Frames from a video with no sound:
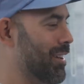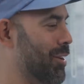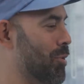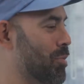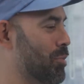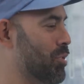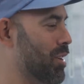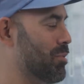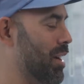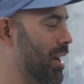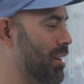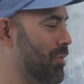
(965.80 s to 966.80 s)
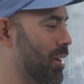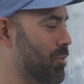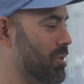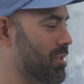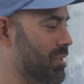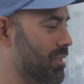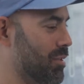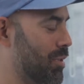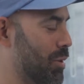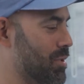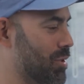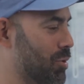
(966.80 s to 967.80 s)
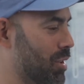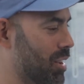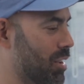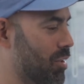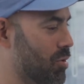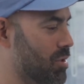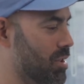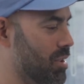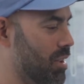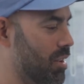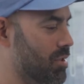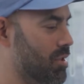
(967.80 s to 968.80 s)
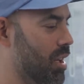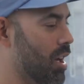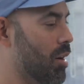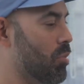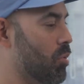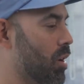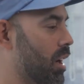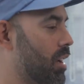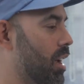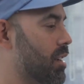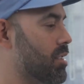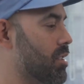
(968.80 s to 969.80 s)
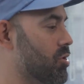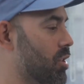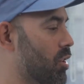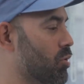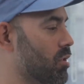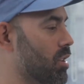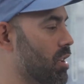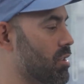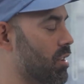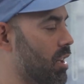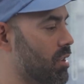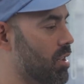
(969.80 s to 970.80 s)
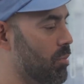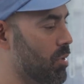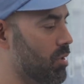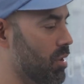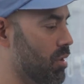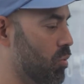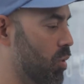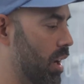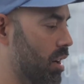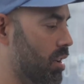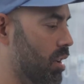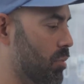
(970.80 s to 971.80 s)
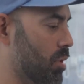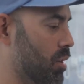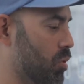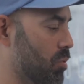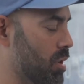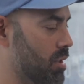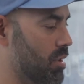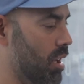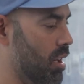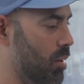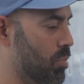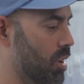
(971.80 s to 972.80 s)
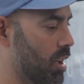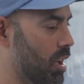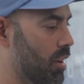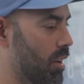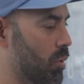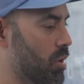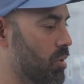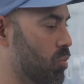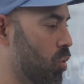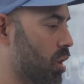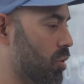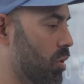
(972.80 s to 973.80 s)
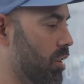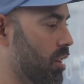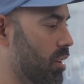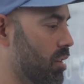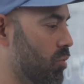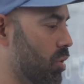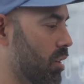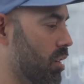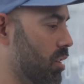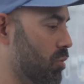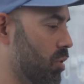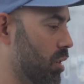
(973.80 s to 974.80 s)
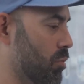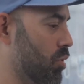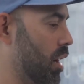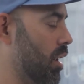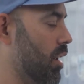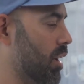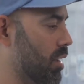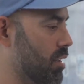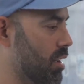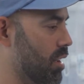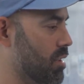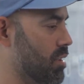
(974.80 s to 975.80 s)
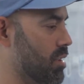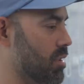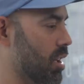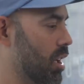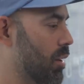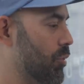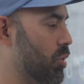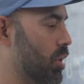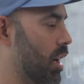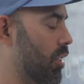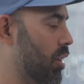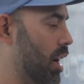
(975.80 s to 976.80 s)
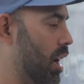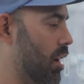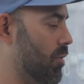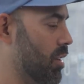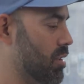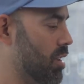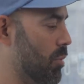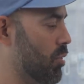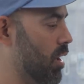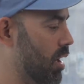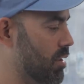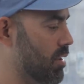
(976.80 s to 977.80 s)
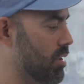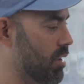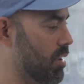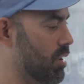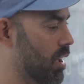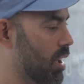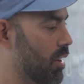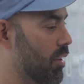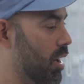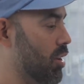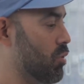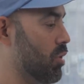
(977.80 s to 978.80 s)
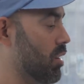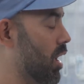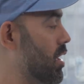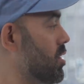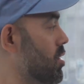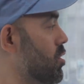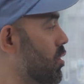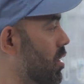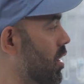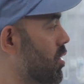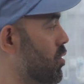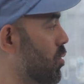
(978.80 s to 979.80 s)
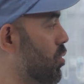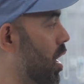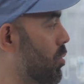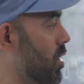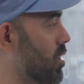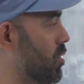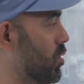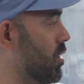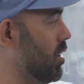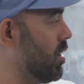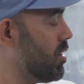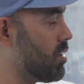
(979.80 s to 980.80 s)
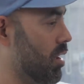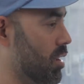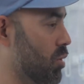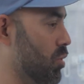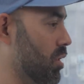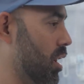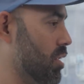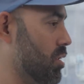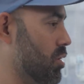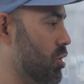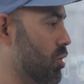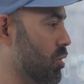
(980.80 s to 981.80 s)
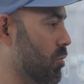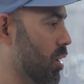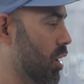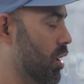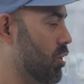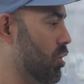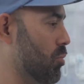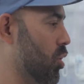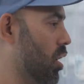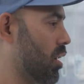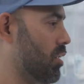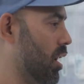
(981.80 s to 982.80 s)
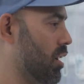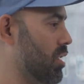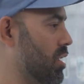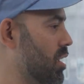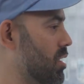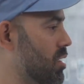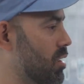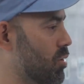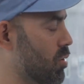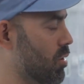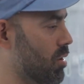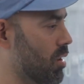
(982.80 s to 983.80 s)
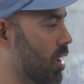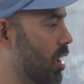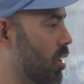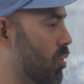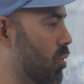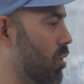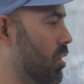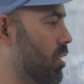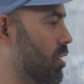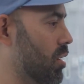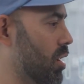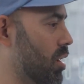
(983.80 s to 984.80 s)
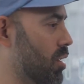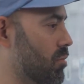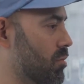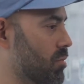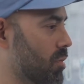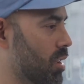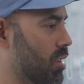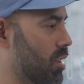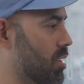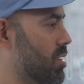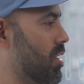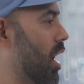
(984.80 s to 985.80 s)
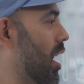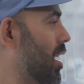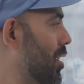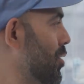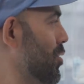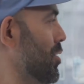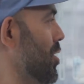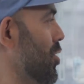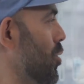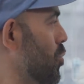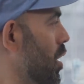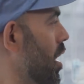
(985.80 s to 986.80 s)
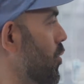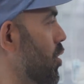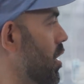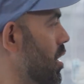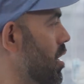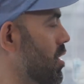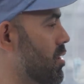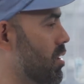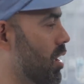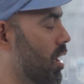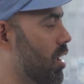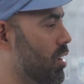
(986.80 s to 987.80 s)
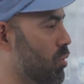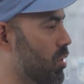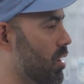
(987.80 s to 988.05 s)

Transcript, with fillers: it would be pretty bad if I was if I was going into those details. But what I can say generally is like typically the way a company would be set up that would work with an with a with a brand like Adidas is you would either have a separate entity and you would license your intellectual property to Adidas, like you would license your your mark like Yeezy or or um, Assad or you know whatever it is, you would